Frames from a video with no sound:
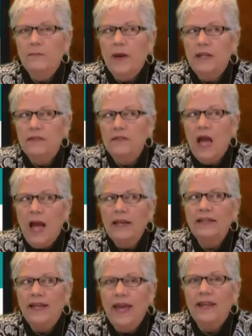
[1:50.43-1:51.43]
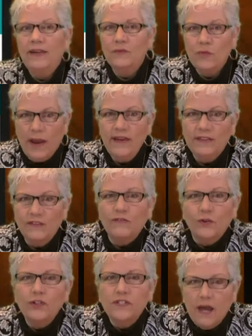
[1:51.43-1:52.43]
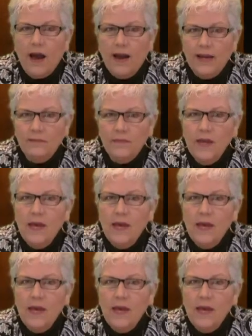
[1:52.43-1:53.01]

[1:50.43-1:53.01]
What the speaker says: But not get it right the first time.